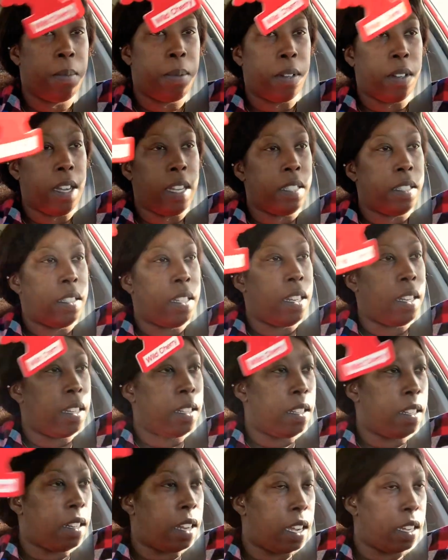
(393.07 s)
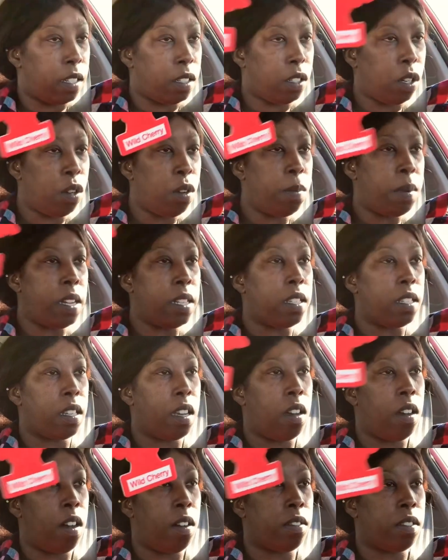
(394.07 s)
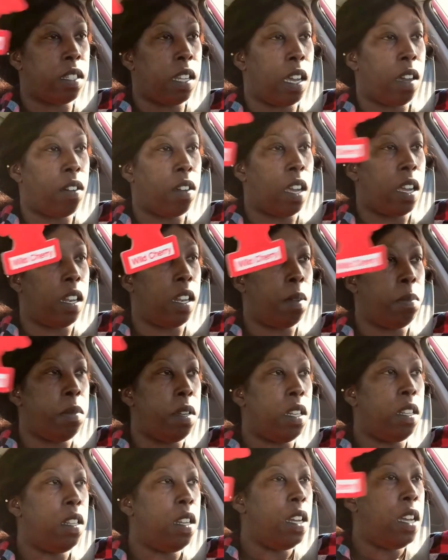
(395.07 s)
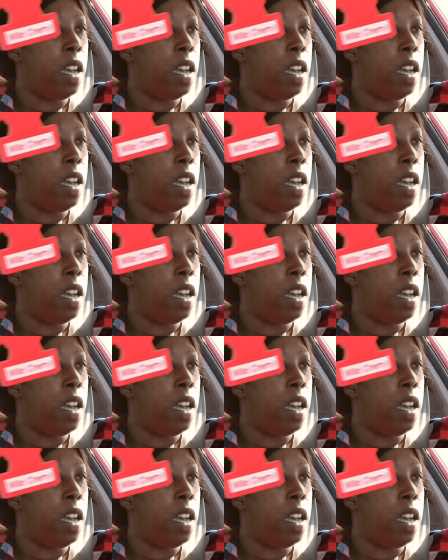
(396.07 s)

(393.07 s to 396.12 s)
procrastinating, and then like two months ago I was like, okay, let me